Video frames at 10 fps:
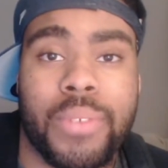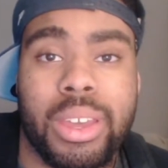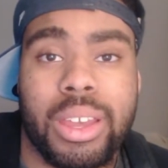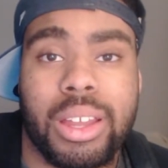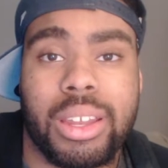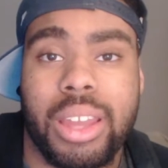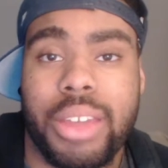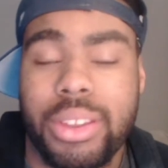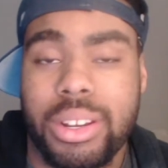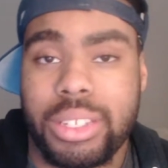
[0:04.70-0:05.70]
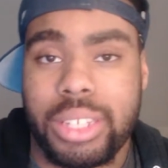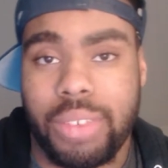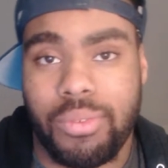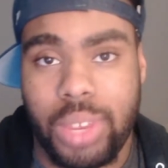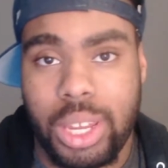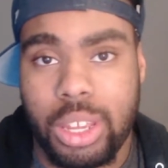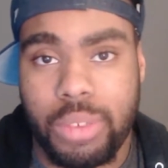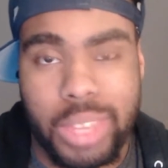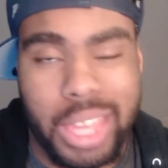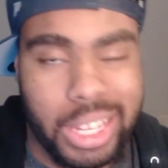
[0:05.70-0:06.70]
another tip video. If
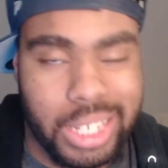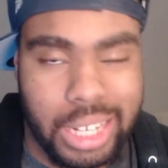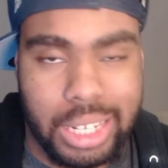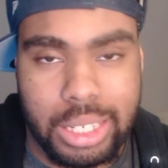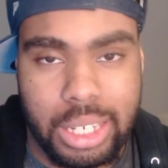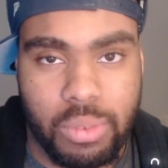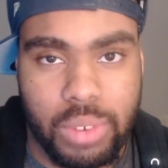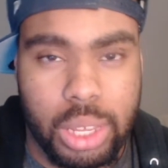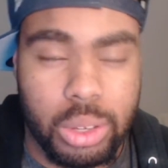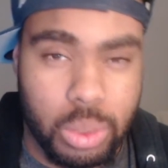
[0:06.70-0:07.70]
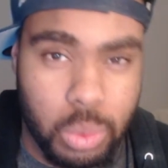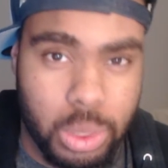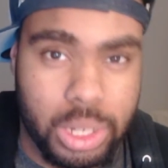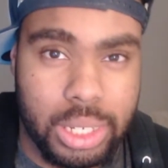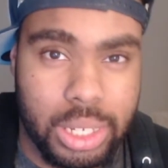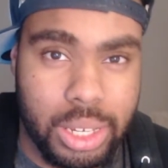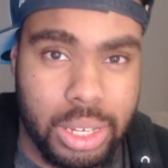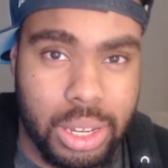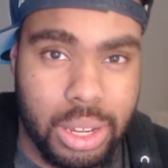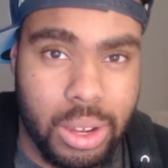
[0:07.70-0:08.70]
you guys like these tip videos and want to see
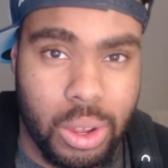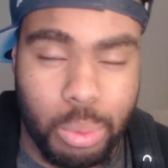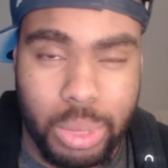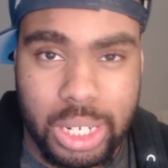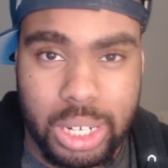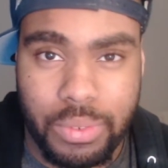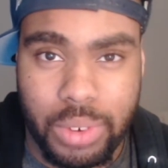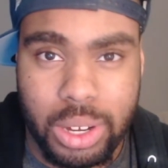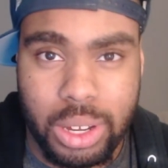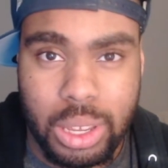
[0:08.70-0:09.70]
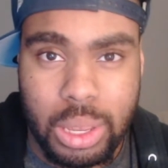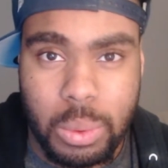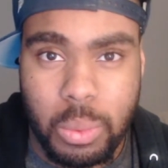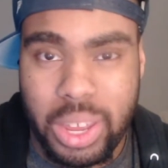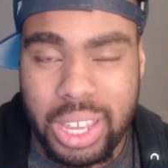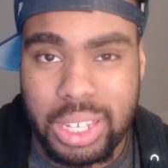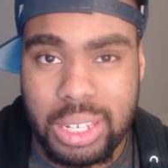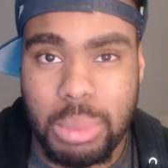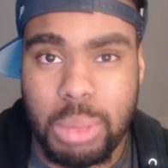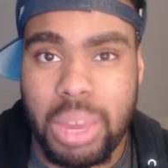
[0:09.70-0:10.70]
a whole bunch of different ways to
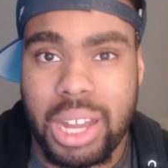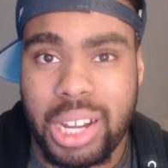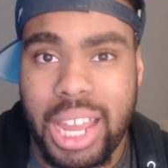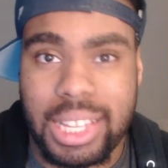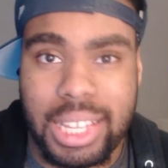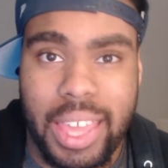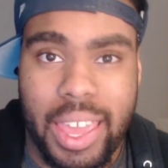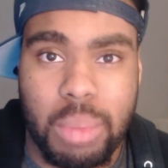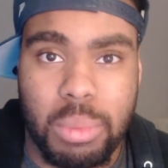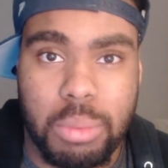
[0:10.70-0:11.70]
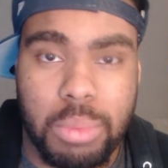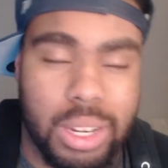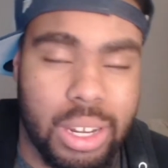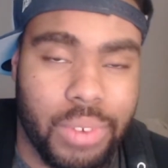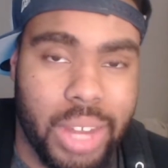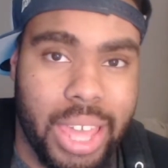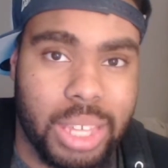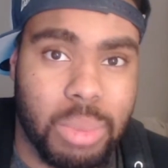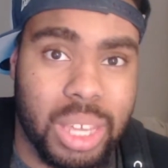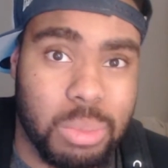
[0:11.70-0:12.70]
be better at the game in many different
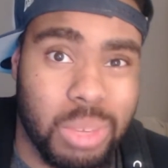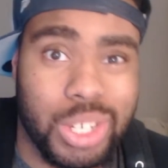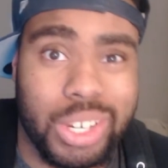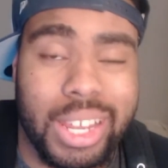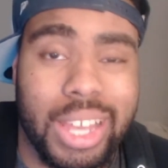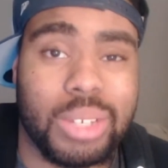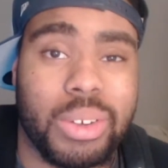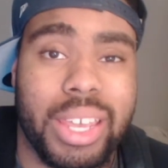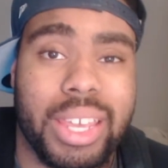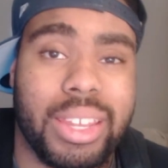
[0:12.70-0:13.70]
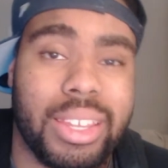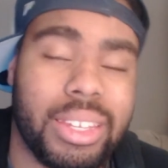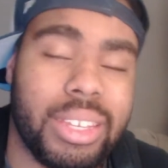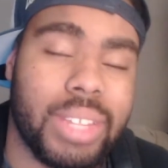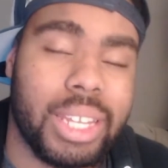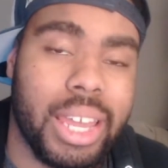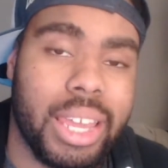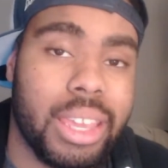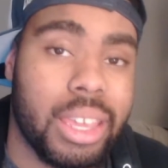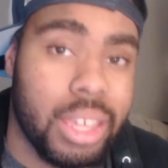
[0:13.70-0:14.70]
aspects, make sure you guys go ahead and leave the like,
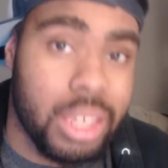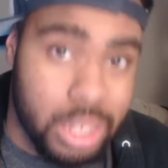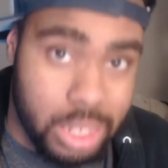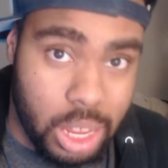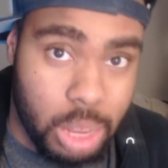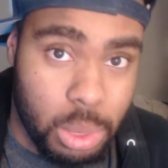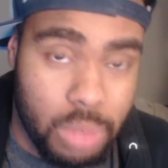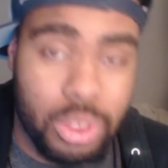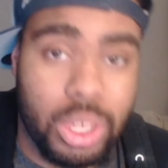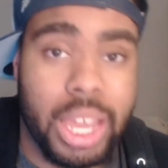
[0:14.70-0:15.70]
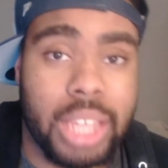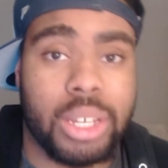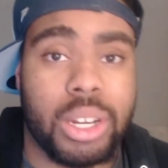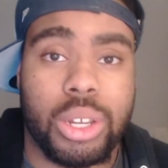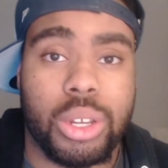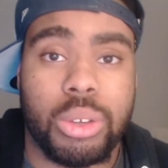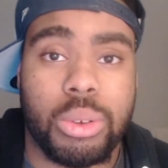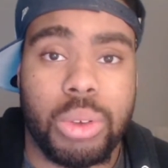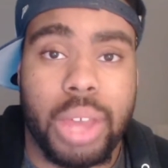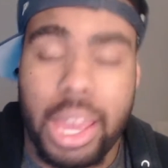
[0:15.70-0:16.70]
sub if you guys are
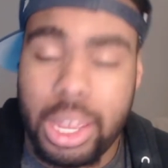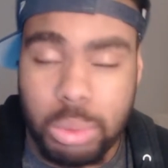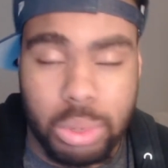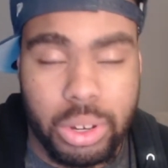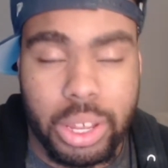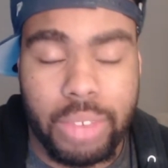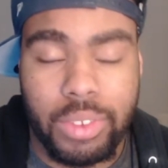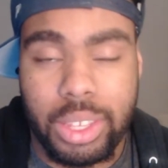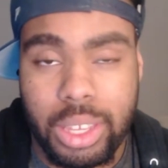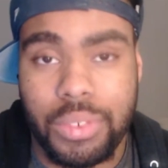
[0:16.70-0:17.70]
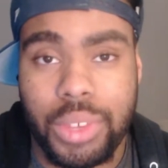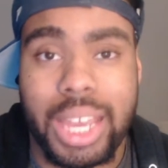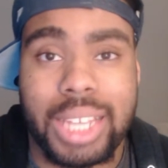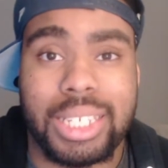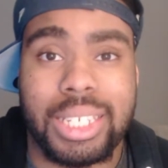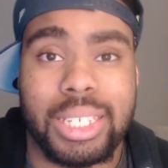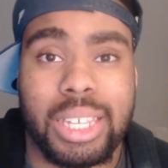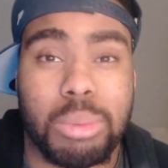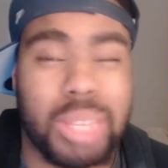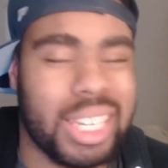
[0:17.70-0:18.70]
new, as we're going ahead and give you guys these
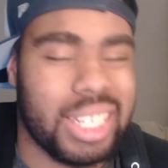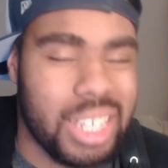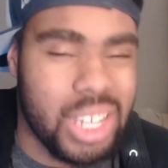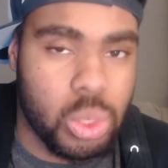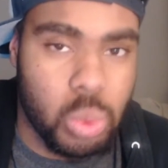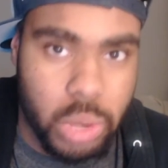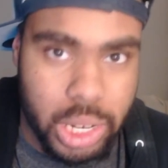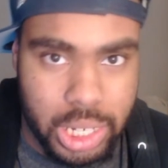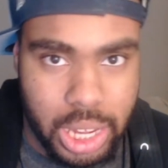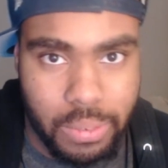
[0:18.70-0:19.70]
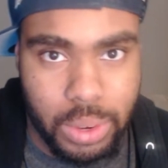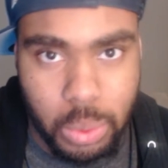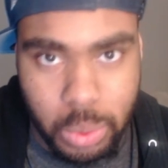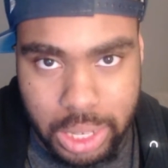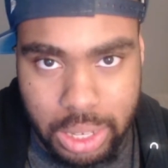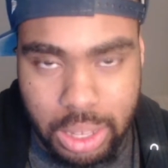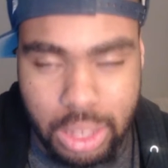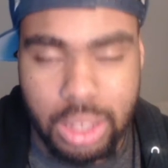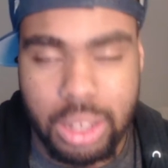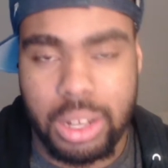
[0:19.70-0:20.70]
tips at least once every week.
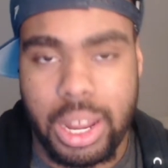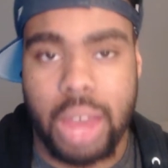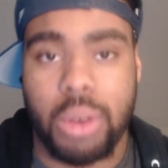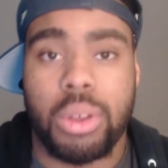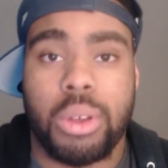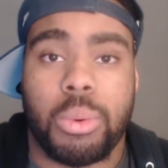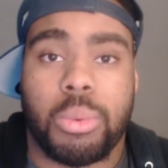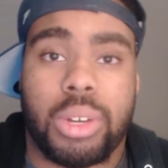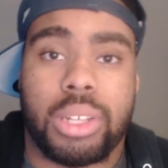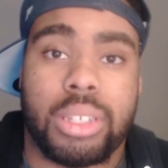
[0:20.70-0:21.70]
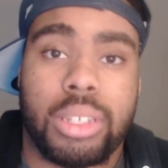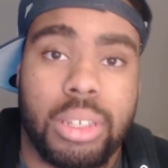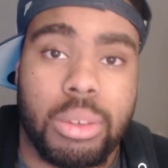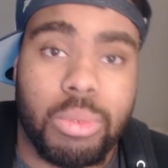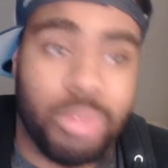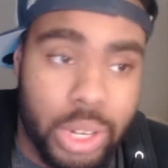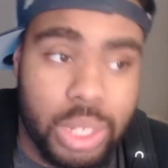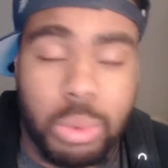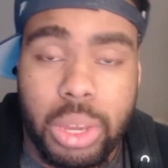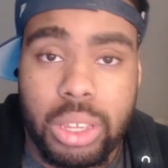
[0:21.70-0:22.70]
Now, one
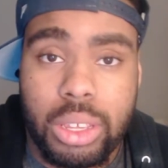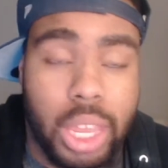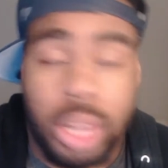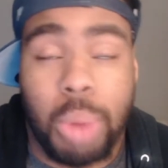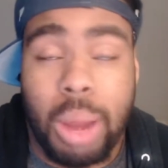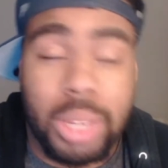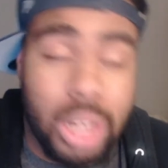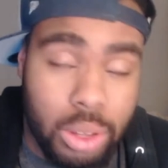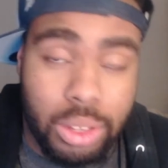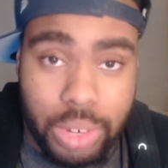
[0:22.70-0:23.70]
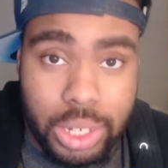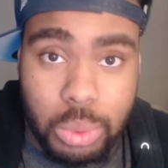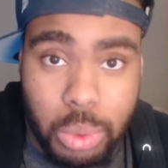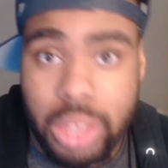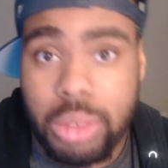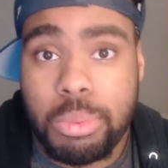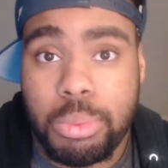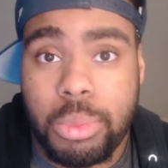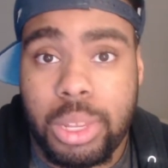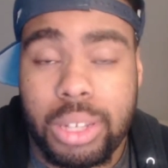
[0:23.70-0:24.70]
reason why, and probably the only reason why you
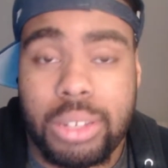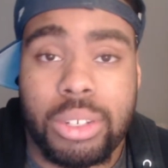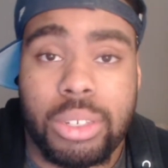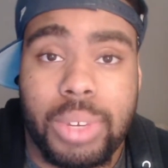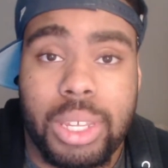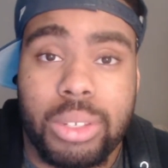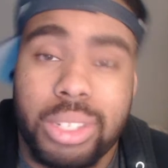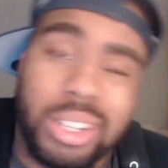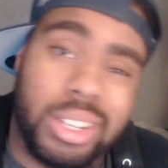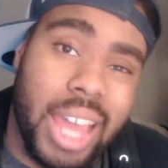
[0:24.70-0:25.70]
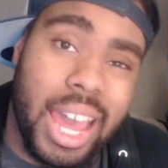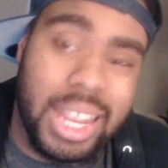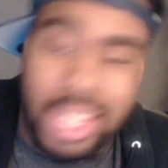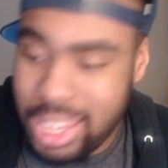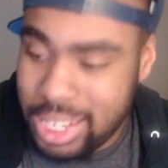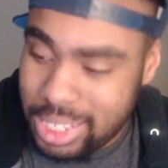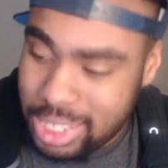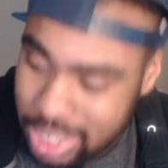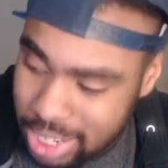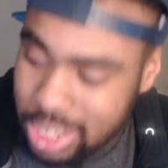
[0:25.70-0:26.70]
clicked on this video, is to learn how to get
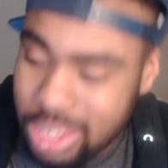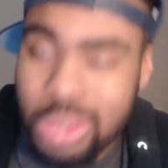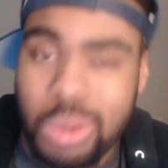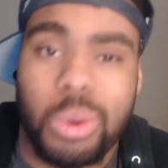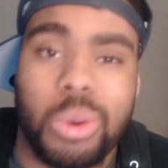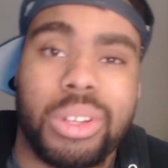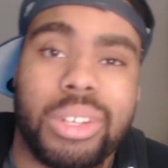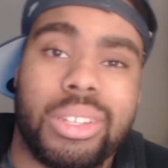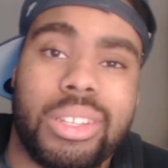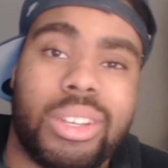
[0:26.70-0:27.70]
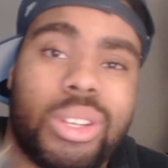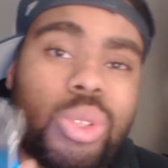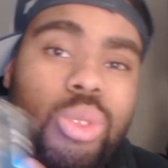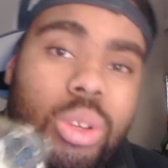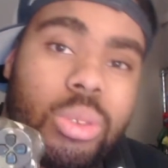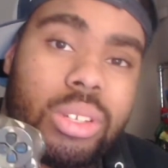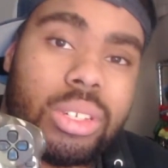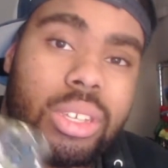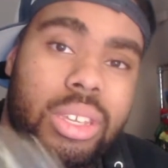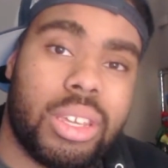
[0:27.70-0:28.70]
sticky on the controllers.
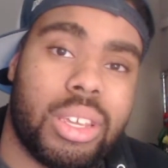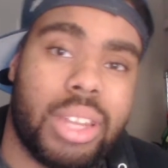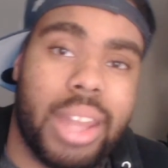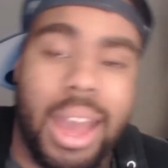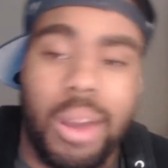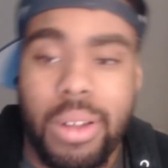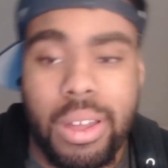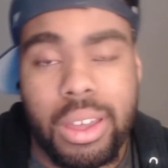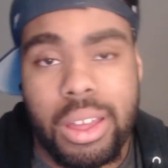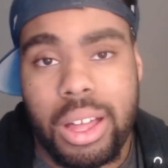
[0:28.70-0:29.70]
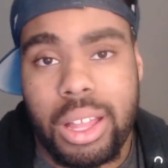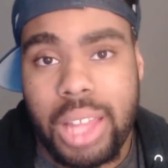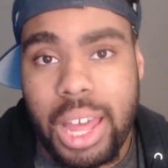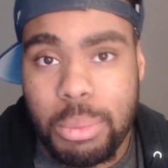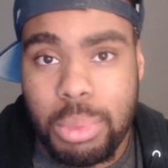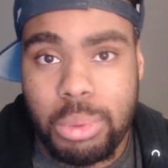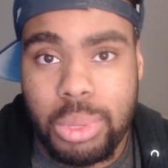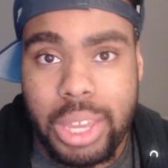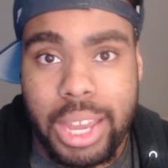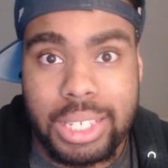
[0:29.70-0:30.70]
Now, a lot of people,
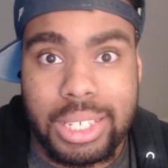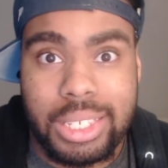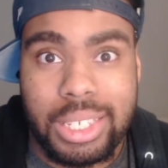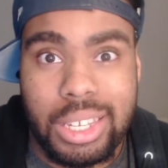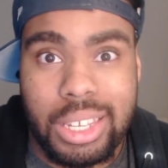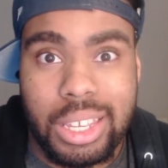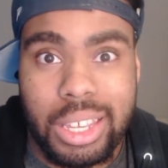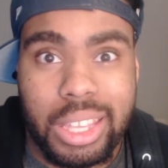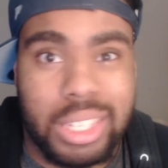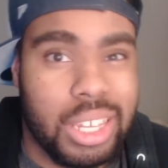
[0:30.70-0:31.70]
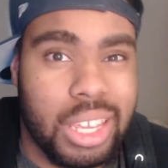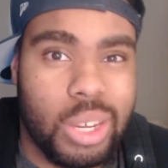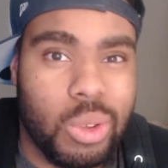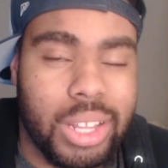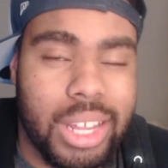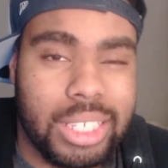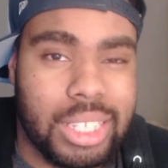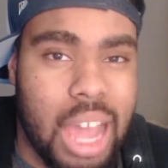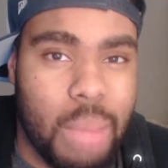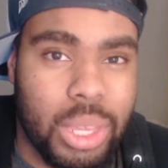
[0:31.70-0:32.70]
you guys can see, can get sticky, do a lot of
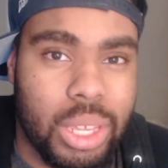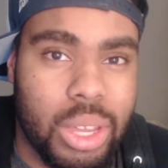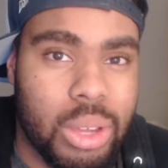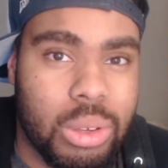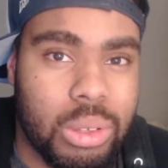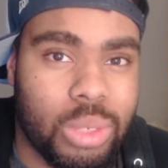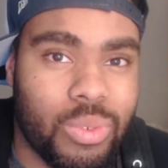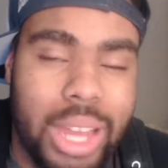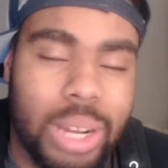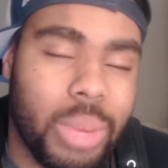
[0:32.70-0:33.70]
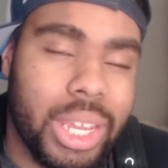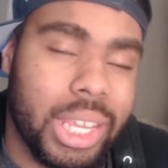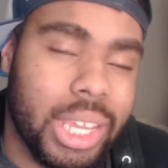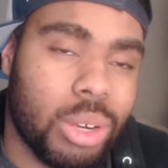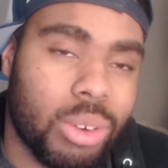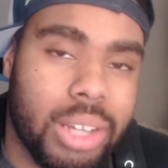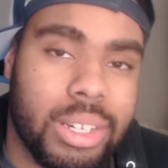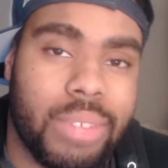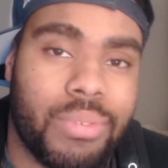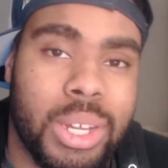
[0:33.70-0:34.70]
stop and goes, find a way to get around the
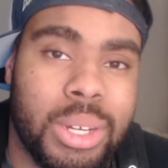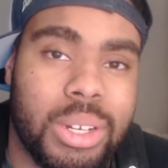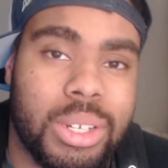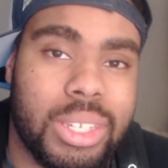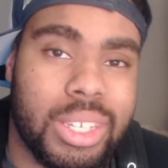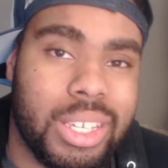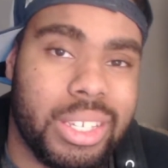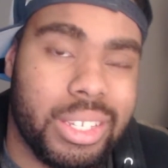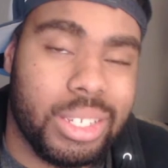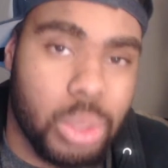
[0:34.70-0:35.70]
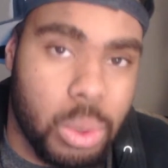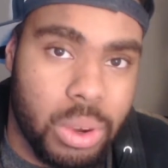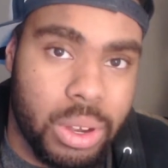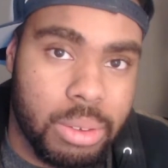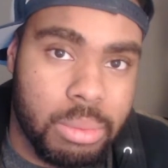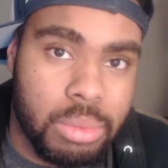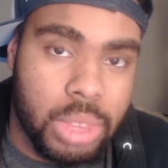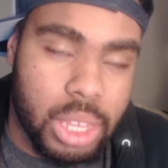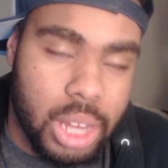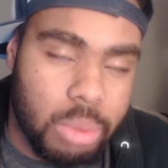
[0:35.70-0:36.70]
defenders to easily score.
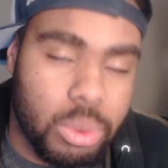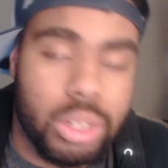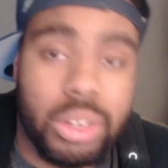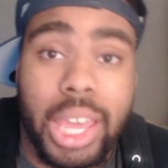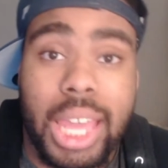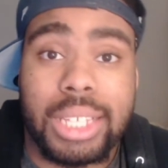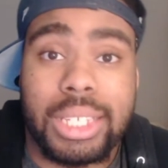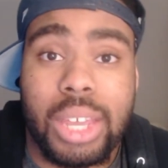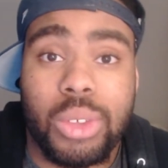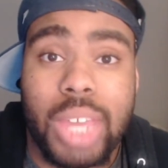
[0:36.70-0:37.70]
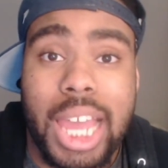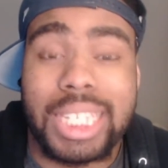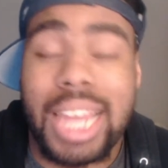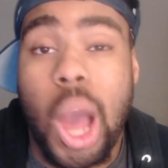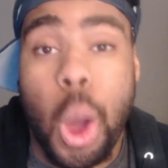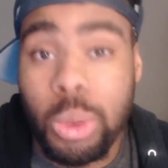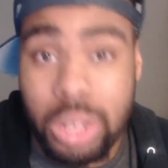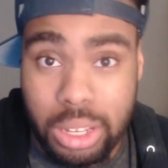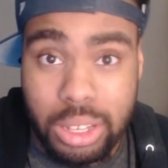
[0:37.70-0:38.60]
And I'm going to go ahead and tell you guys not only